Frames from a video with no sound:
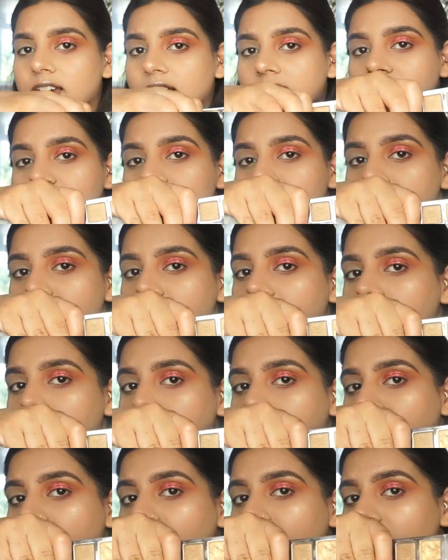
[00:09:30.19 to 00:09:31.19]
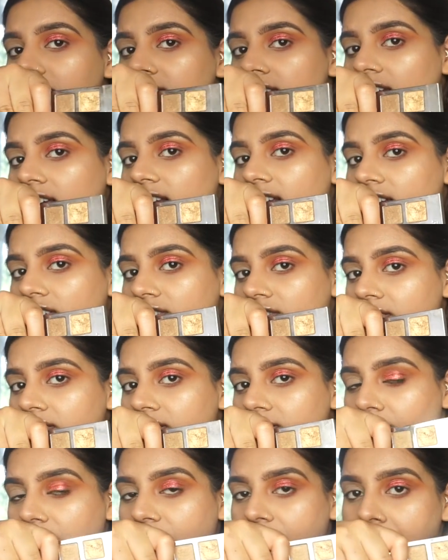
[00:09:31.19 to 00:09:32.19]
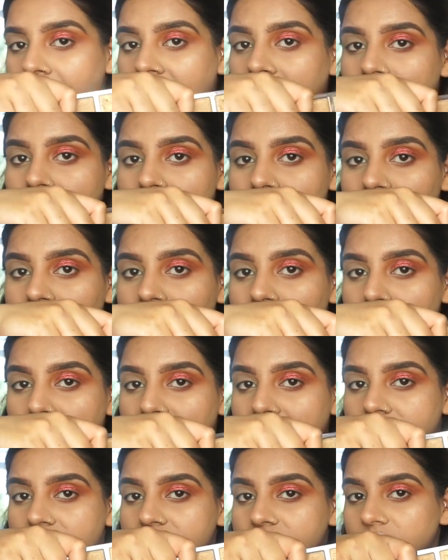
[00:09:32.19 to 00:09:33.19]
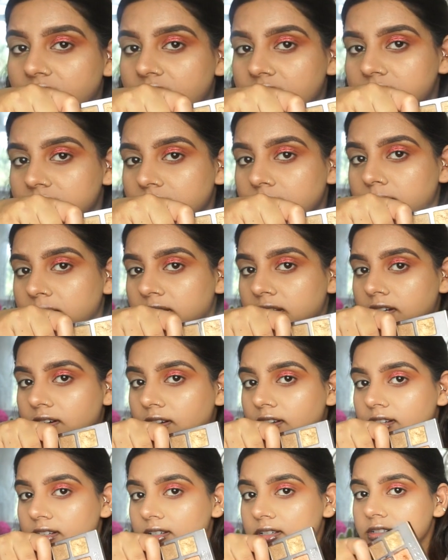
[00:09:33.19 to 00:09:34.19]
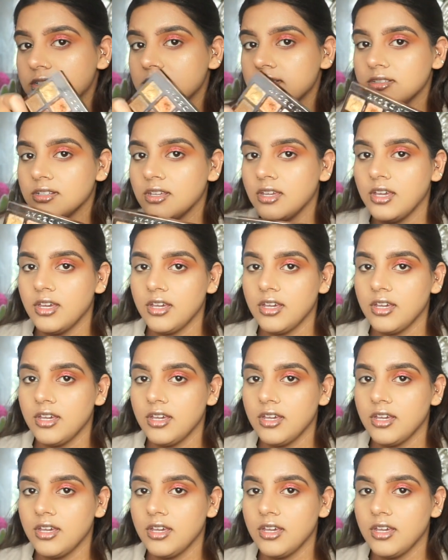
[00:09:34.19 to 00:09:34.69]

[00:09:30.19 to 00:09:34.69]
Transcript: And I do like buying holiday collections with palettes like this because you get so many colours.